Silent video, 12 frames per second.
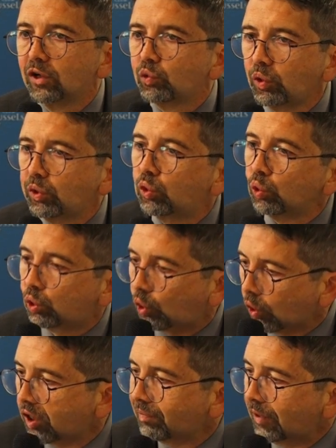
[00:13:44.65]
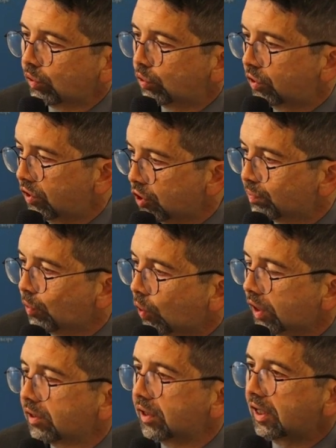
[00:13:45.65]
We could talk about this
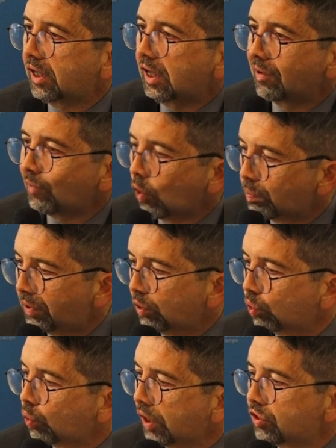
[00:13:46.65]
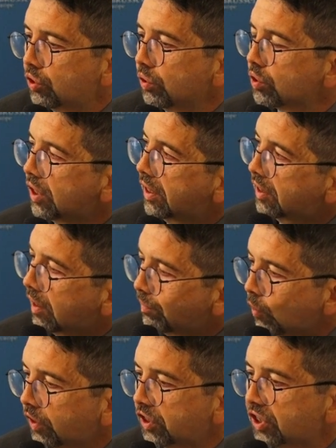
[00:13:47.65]
more. Uh, I'm open to questions and
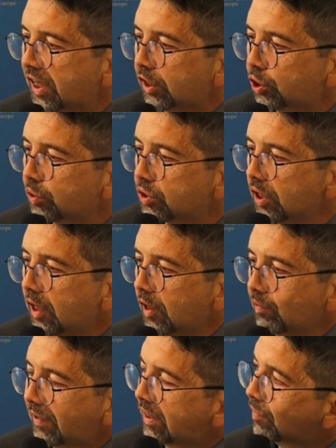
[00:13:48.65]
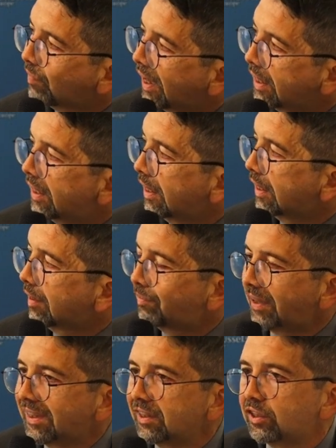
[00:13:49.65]
more discussions, but my uh,
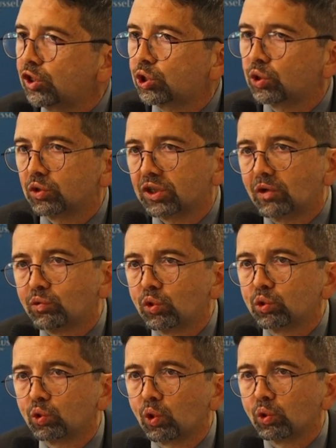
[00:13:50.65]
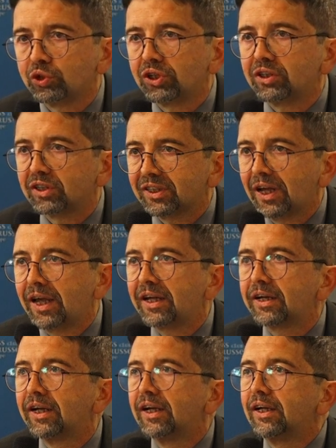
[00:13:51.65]
presentations, I want to close it
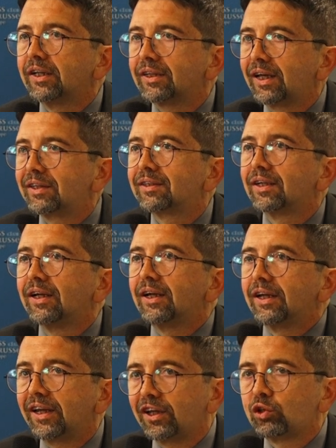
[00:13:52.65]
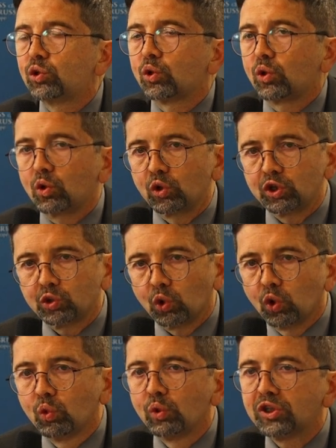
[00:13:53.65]
saying that NATO is
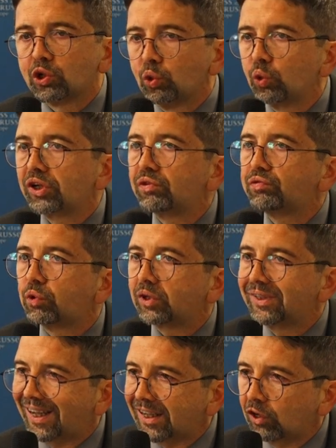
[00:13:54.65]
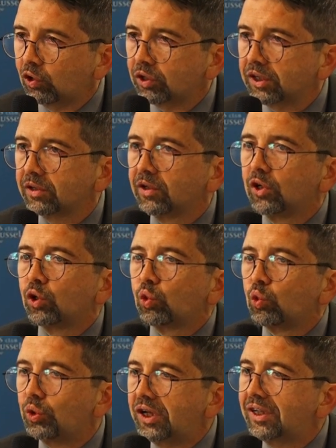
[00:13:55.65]
always looking for dialogue
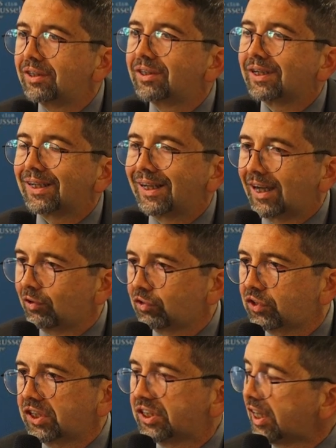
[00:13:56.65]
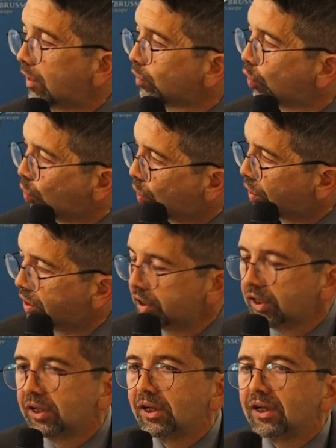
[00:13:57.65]
with countries around the world
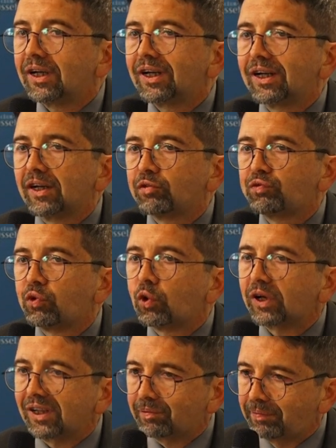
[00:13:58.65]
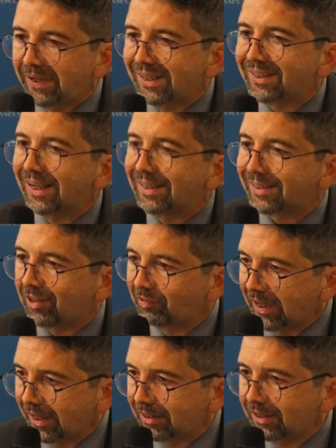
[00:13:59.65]
uh, for peace and
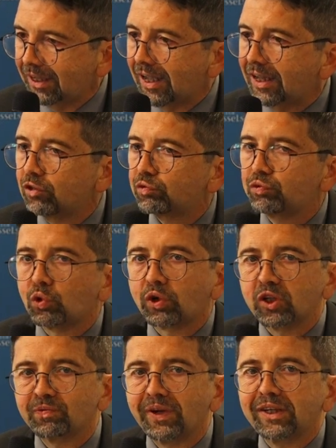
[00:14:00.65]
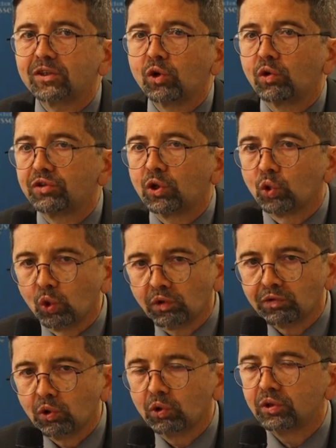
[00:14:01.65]
stability, and for respect of the rule
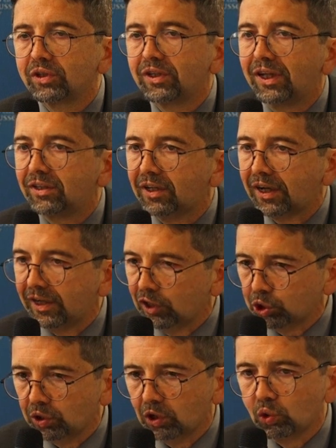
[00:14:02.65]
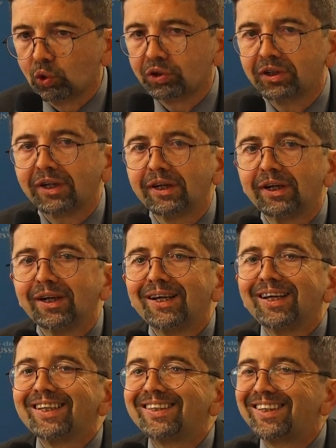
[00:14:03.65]
of law, the international order,
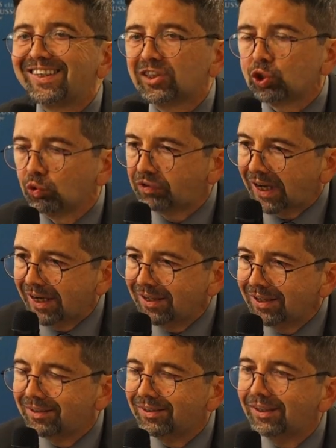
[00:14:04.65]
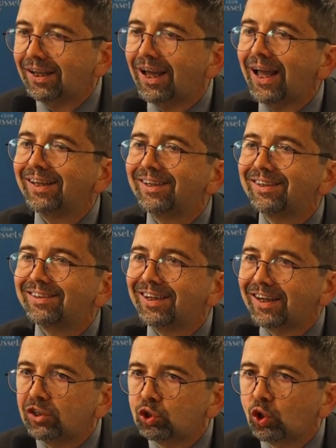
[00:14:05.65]
the sovereignty and the
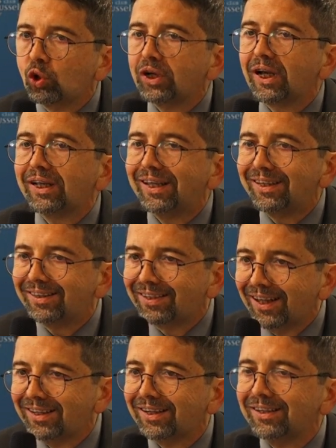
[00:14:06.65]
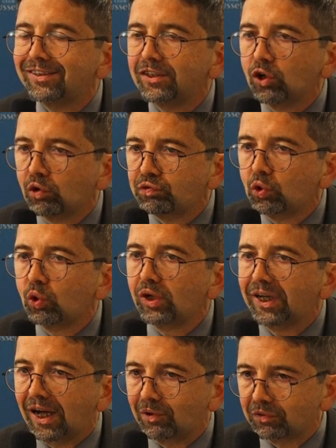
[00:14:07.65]
territorial integrity of all
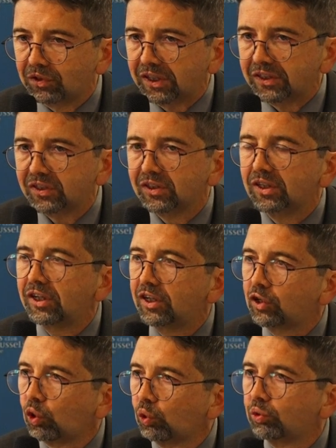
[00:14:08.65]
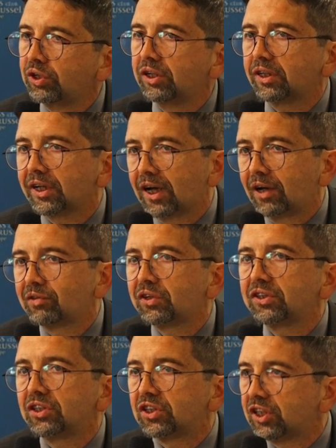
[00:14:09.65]
countries, including the
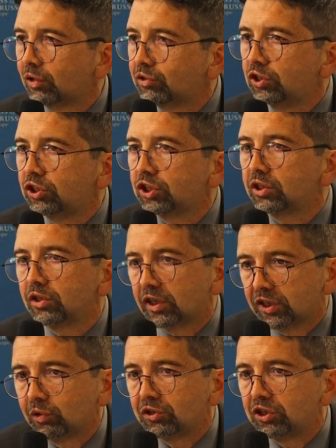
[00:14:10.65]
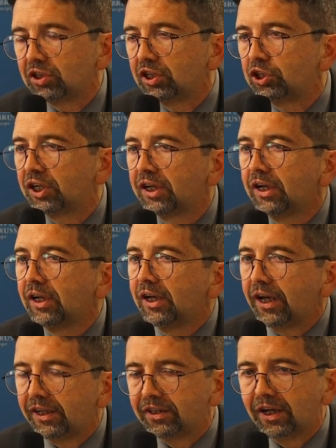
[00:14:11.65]
countries in South Southeast Asia
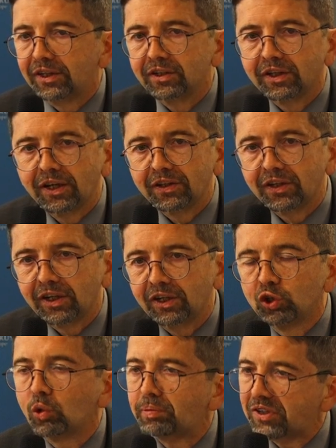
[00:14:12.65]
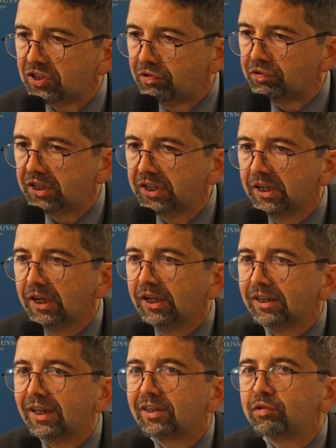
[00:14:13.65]
and, and, and the Indo-Pacific,
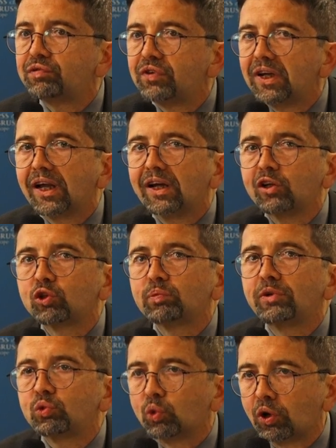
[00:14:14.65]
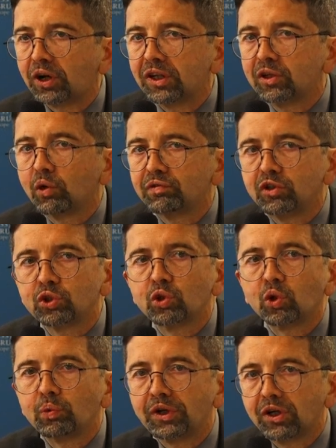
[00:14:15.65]
that feel a little bit worried of this
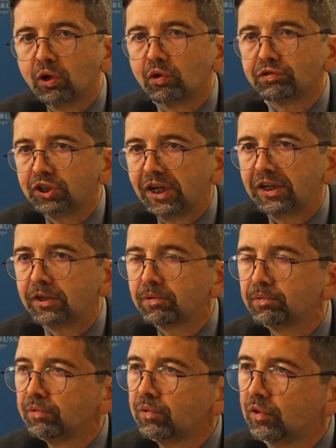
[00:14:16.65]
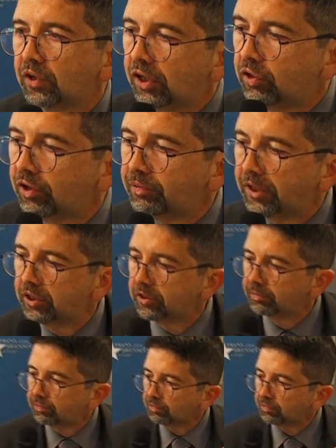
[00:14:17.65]
growing of China. Thank you very much.